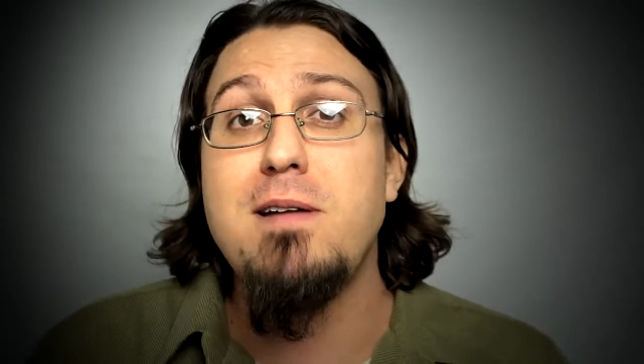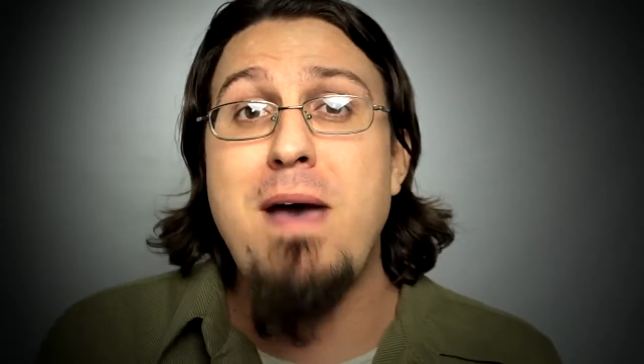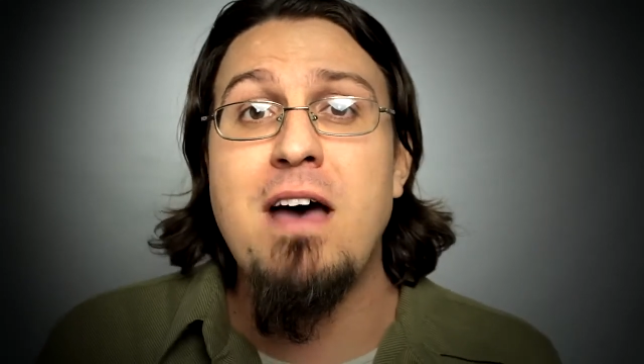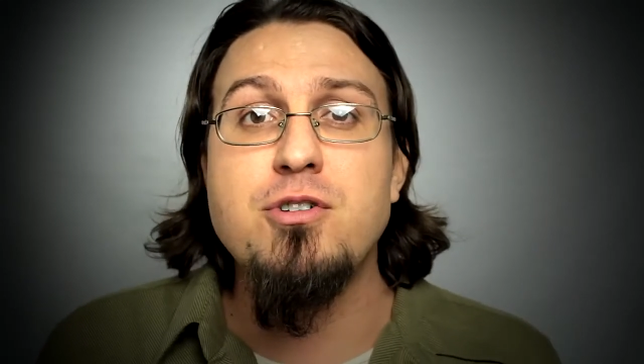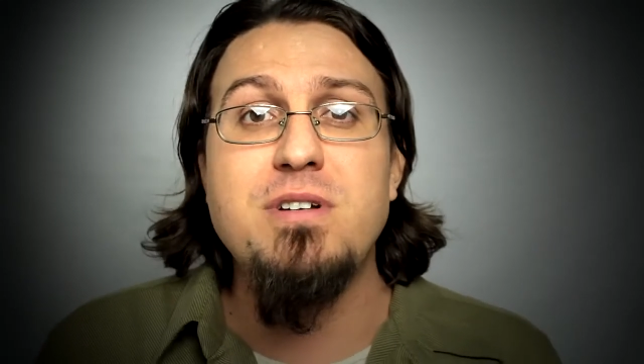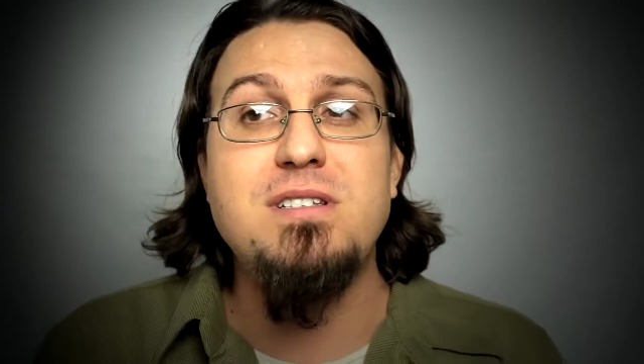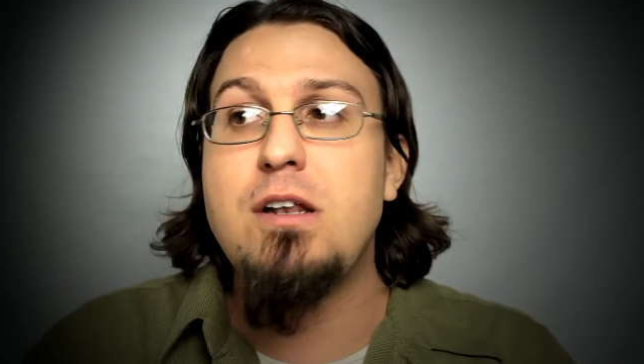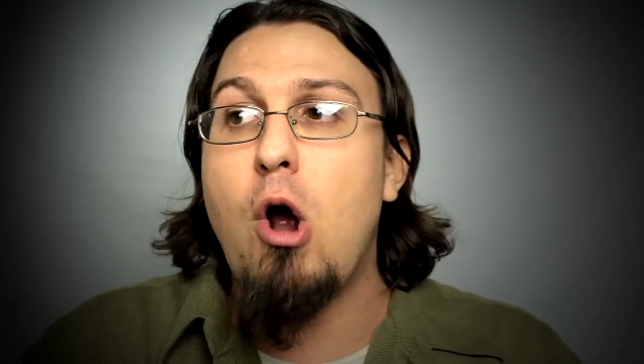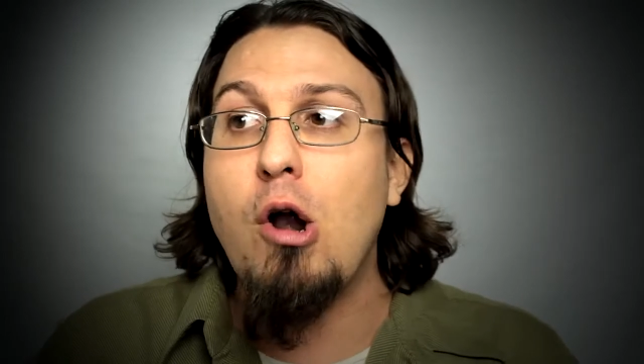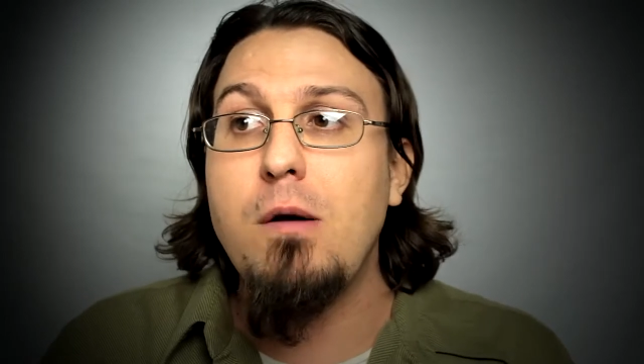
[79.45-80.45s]
boundaries that
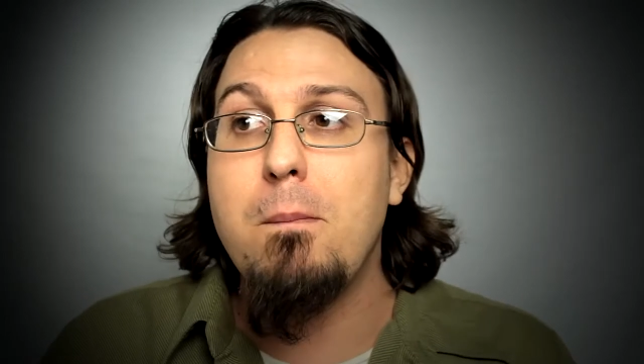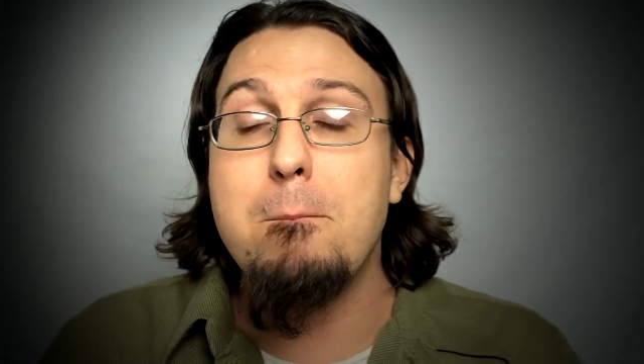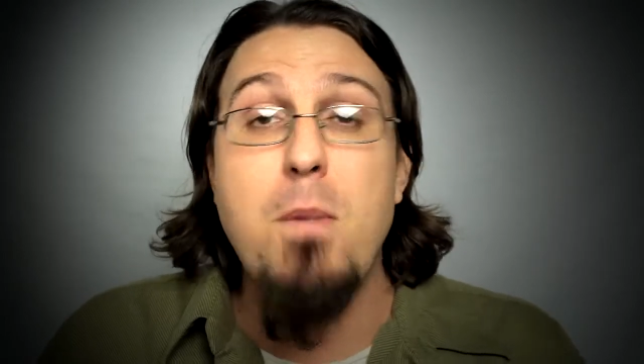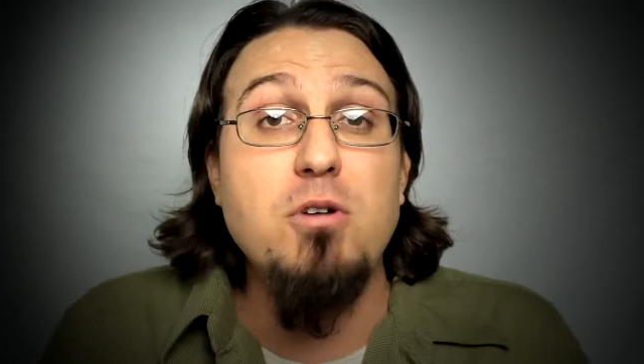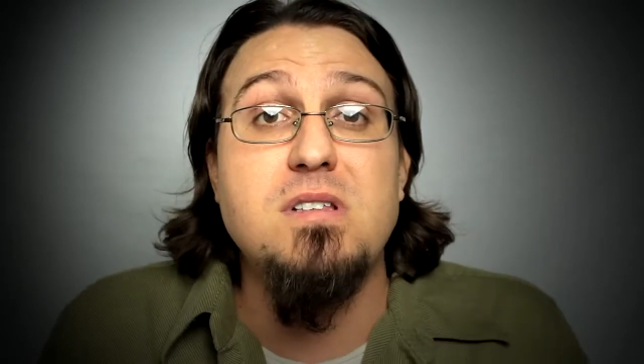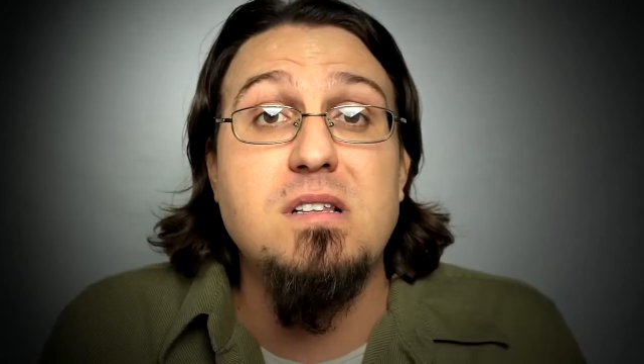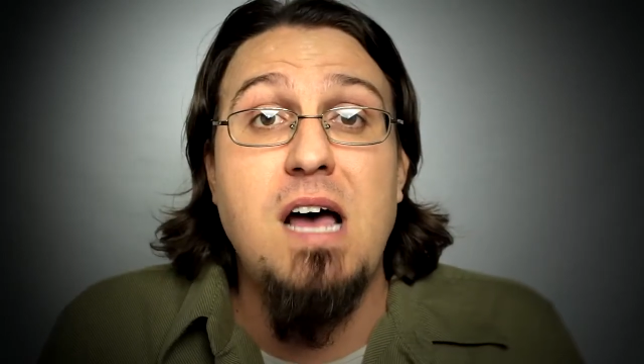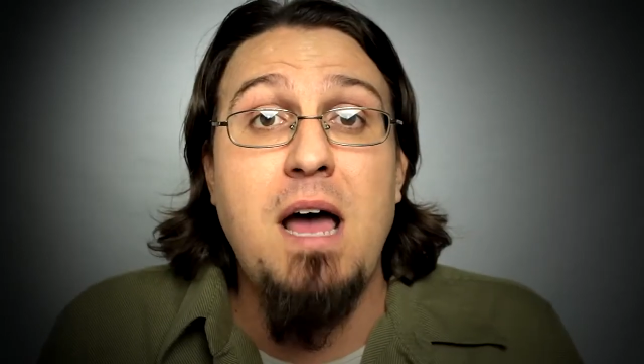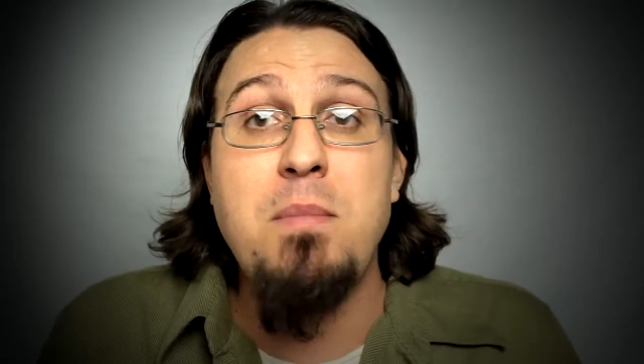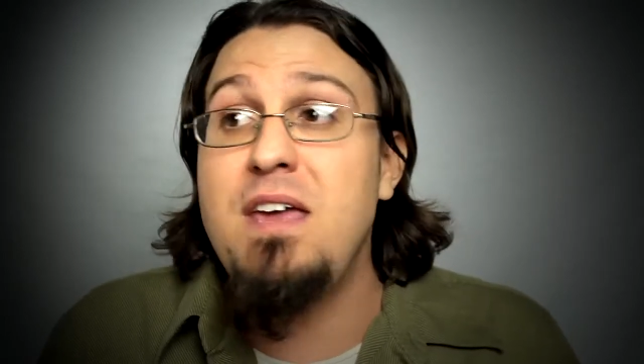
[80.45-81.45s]
aren't, most of the
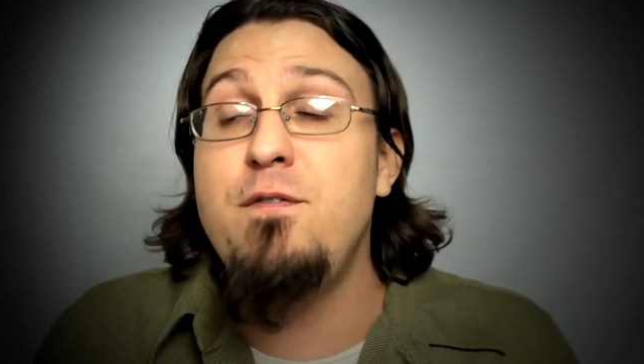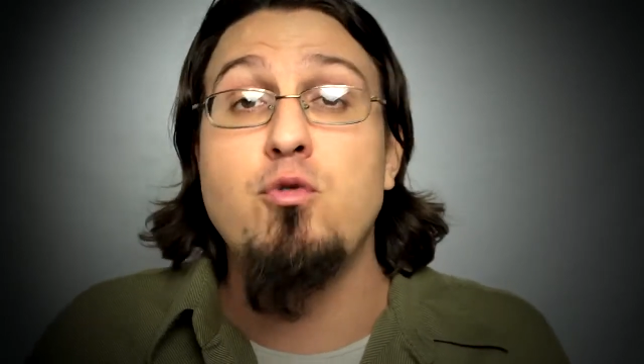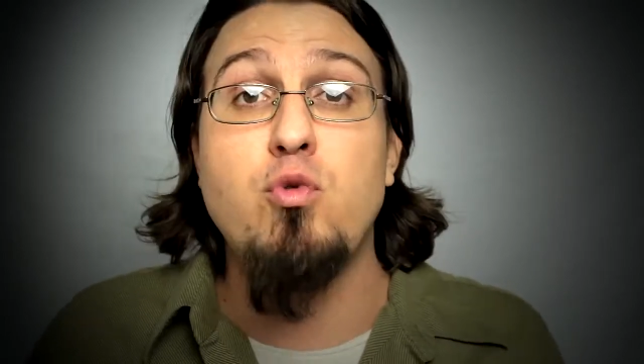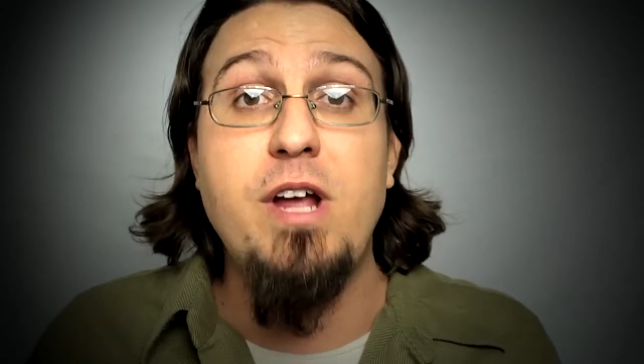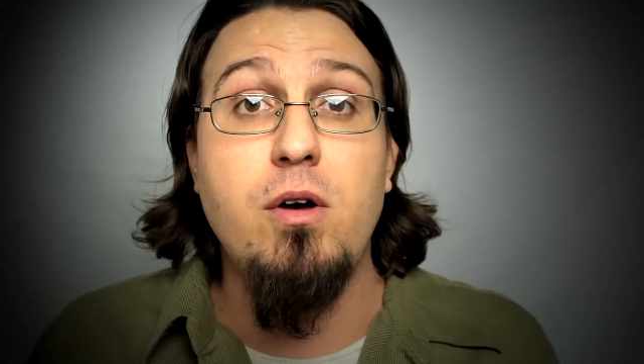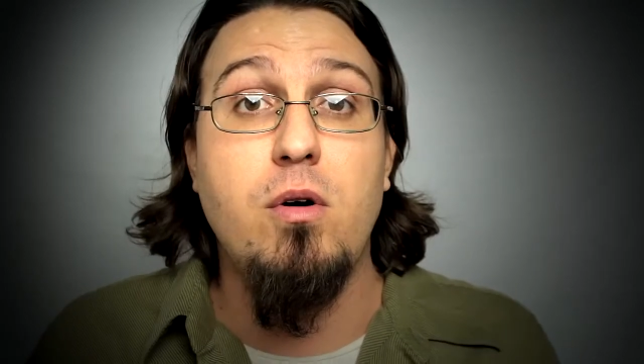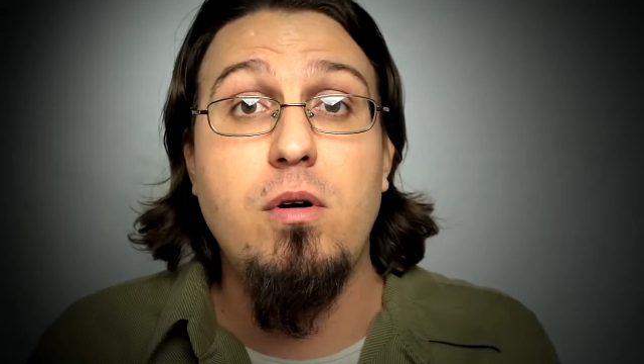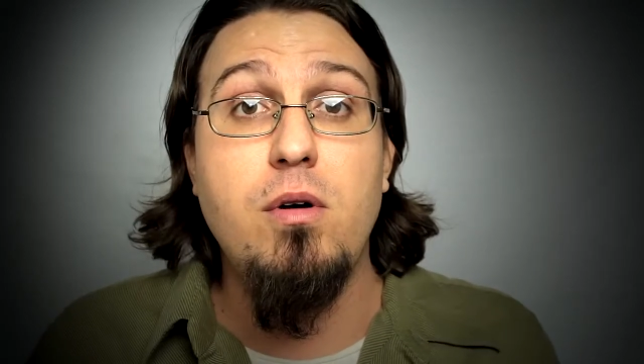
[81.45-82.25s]
time, even real